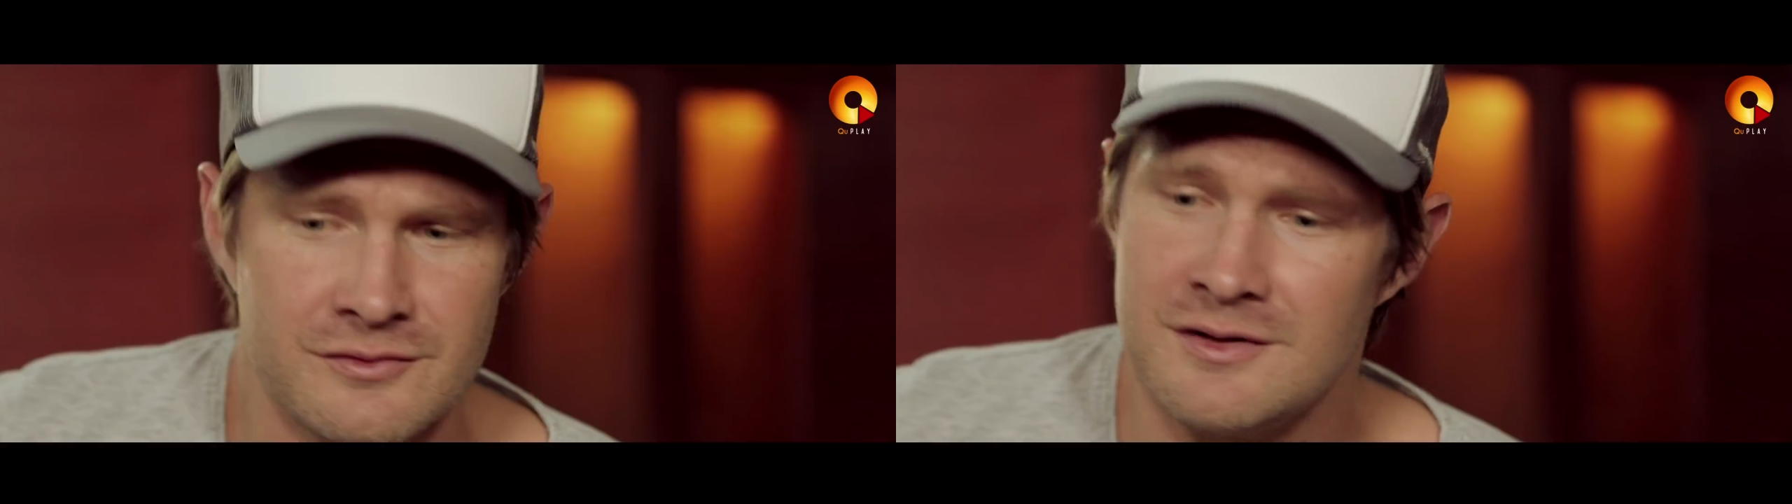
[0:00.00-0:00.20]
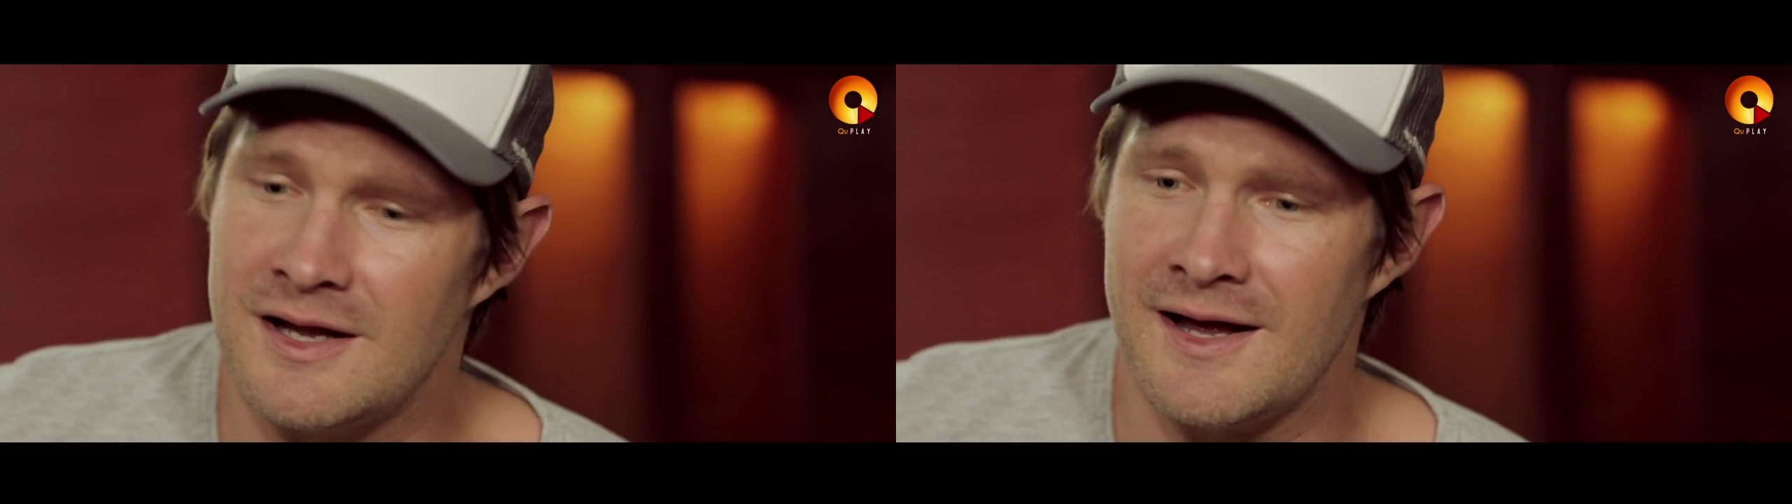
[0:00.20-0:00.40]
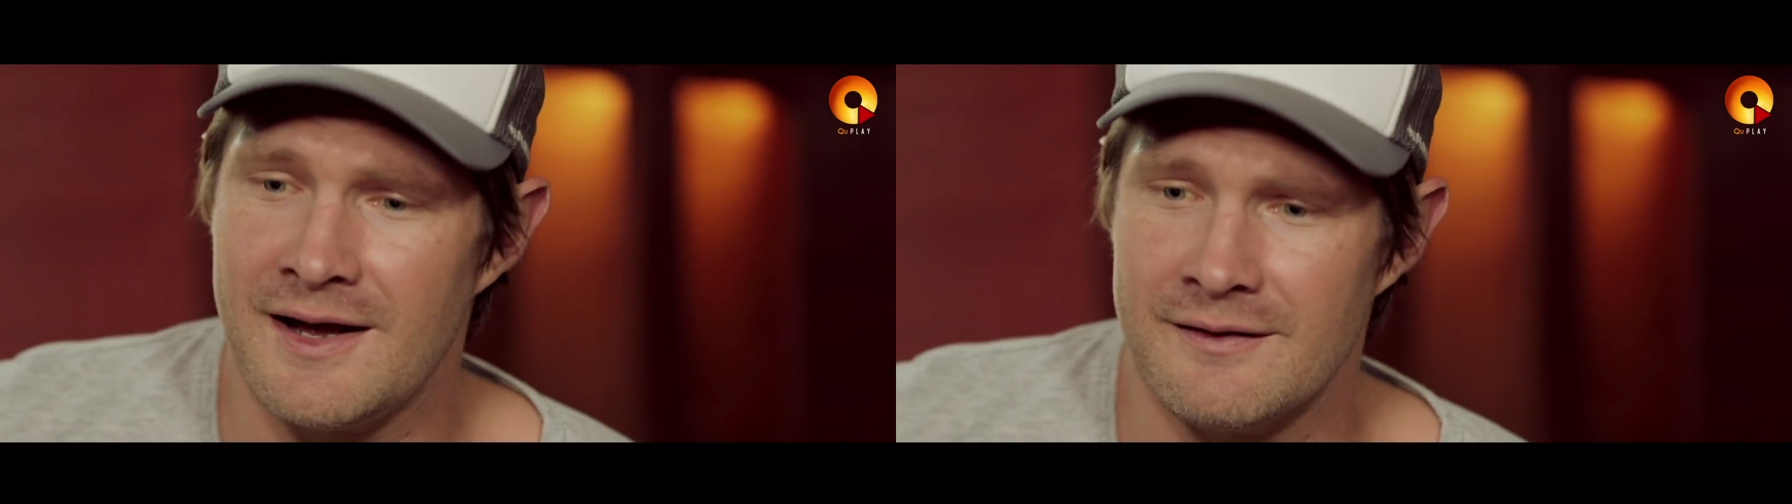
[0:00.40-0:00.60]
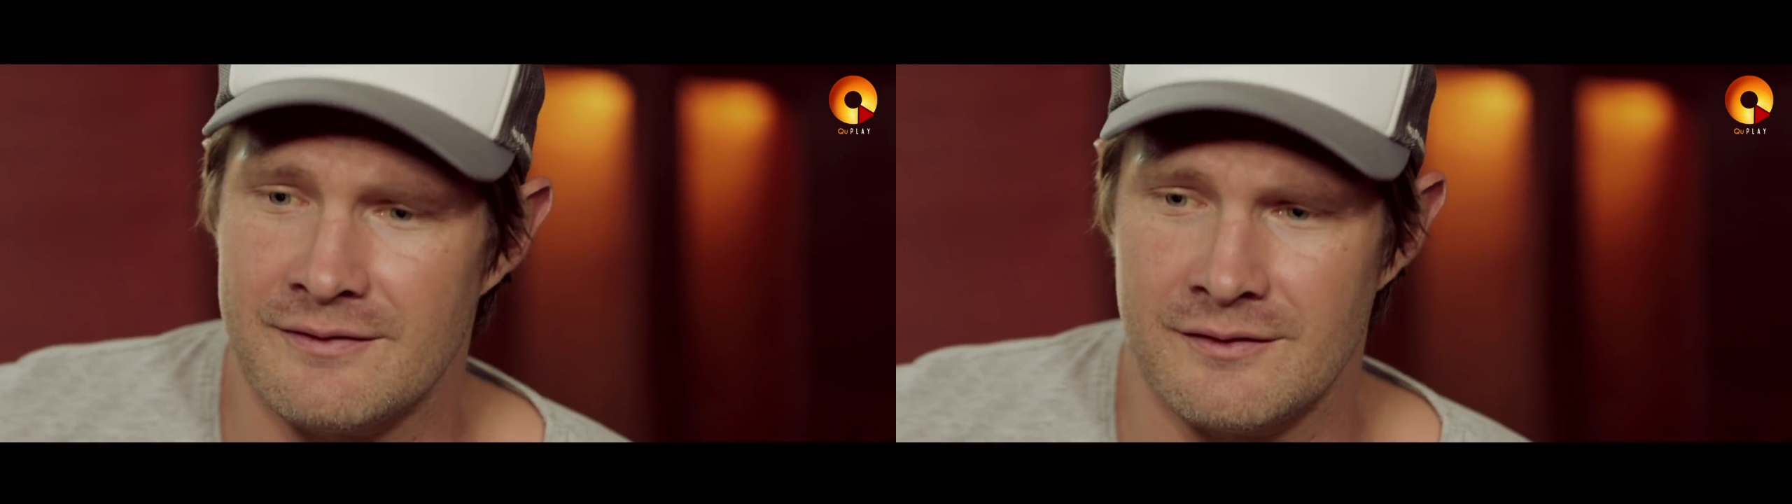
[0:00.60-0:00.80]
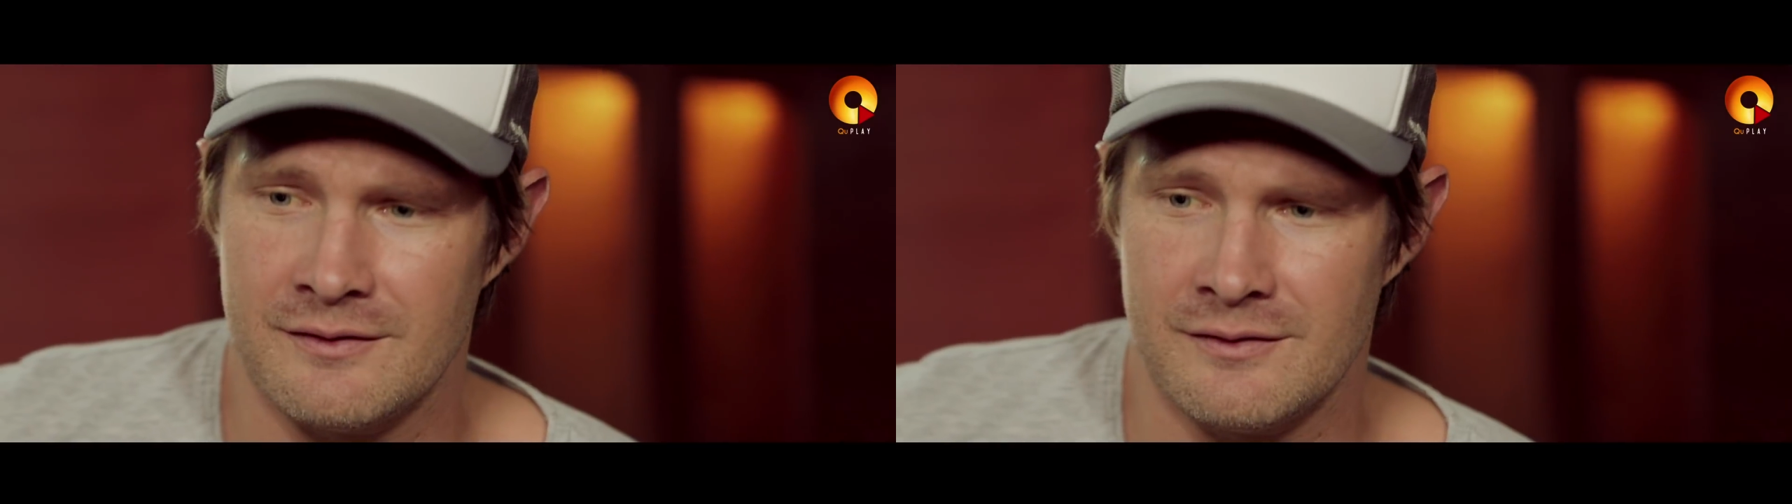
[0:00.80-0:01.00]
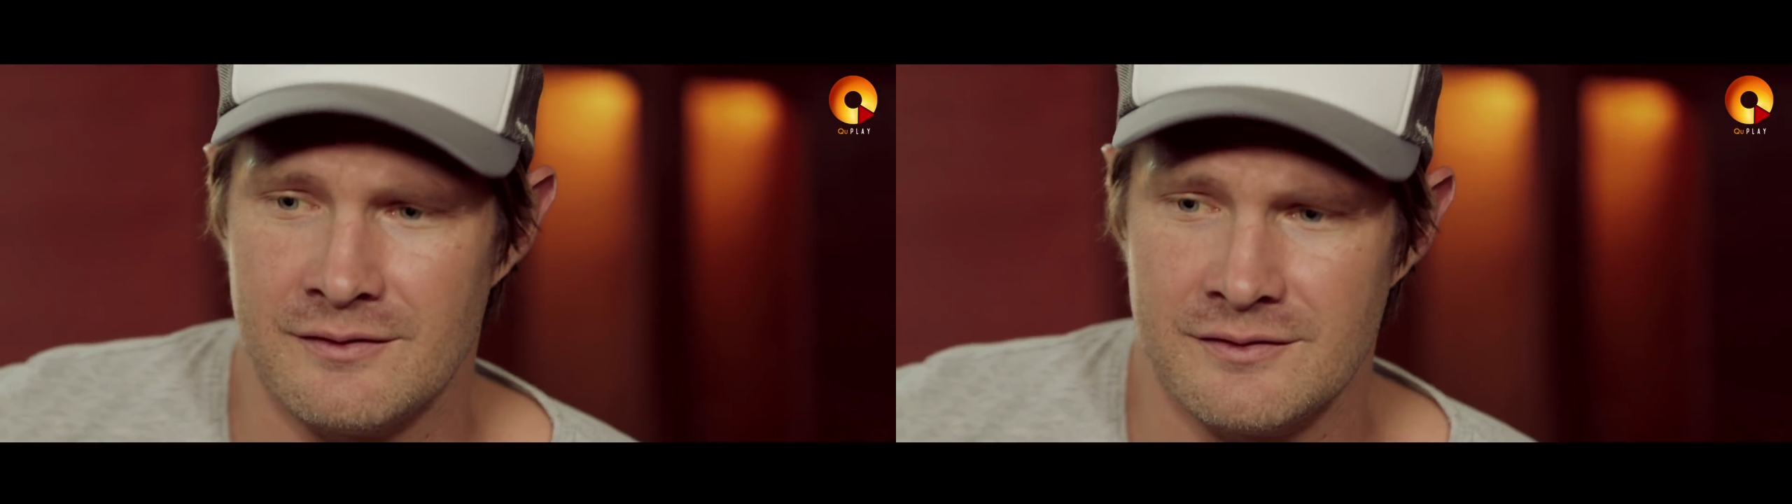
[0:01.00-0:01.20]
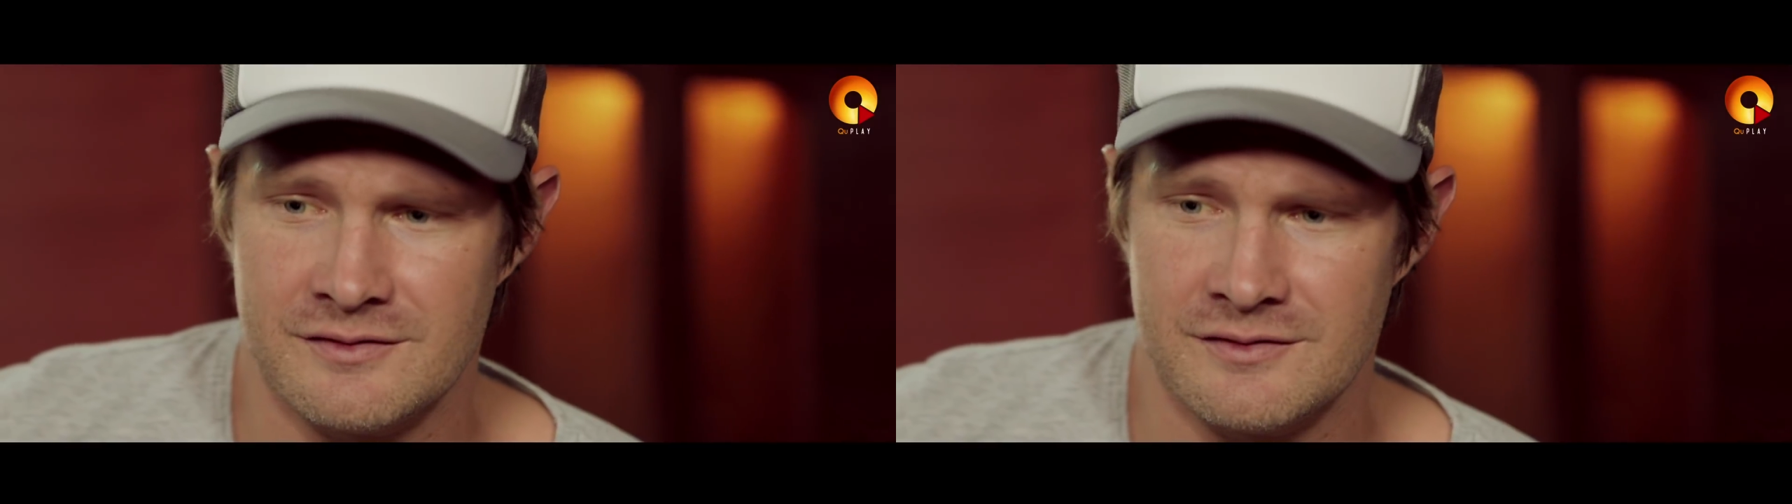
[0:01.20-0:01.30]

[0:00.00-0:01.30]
light the